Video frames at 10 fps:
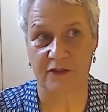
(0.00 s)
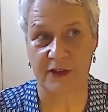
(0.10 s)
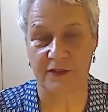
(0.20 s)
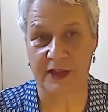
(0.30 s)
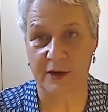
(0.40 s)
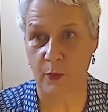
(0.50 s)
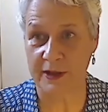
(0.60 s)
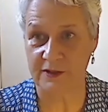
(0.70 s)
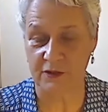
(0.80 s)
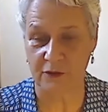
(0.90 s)
found that a way.
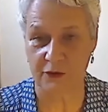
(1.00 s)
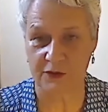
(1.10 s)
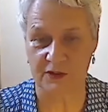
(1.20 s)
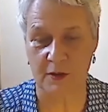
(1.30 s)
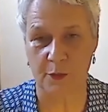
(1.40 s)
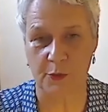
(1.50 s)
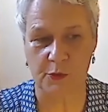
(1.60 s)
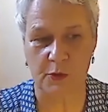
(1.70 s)
So, for example,